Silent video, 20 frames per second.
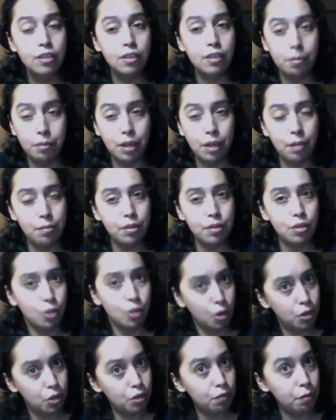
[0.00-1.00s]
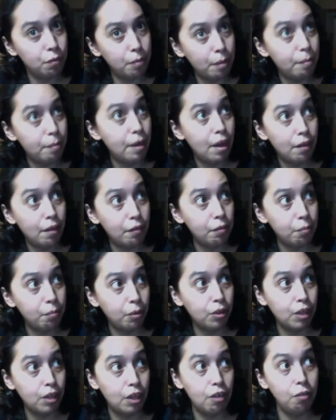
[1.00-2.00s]
sometimes it's hard to remember every
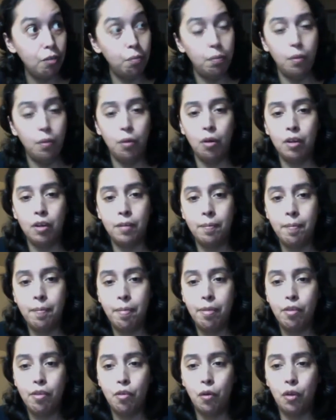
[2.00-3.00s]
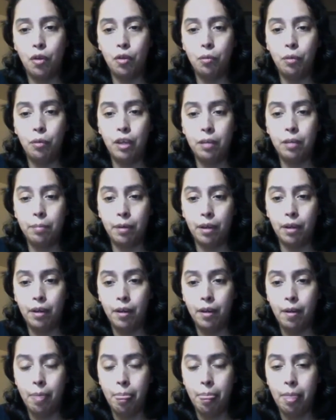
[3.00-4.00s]
book that you bought during the week,
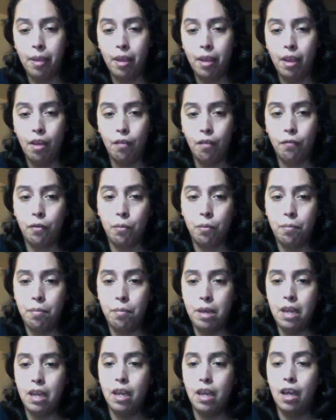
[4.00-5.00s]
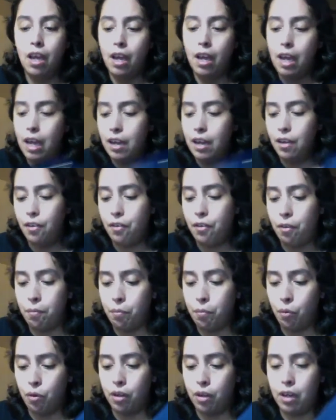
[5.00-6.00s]
but for me, it is
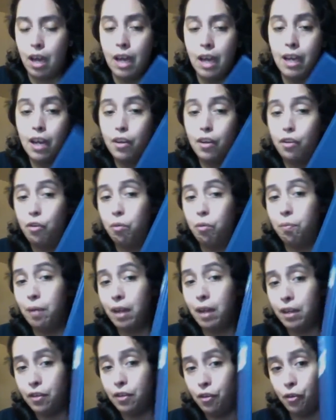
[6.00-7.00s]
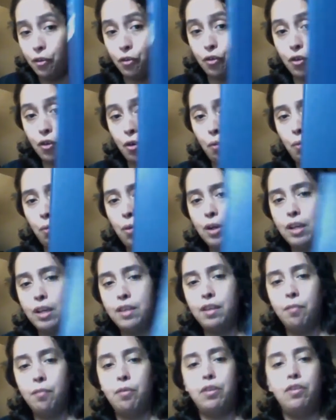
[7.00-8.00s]
important. I got a new binder, so what I
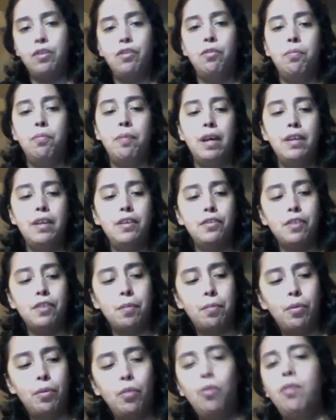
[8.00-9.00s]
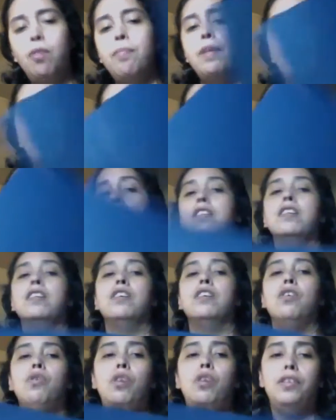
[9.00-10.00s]
did with the new binder is I put
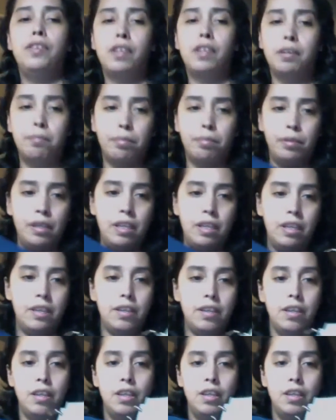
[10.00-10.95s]
all the completed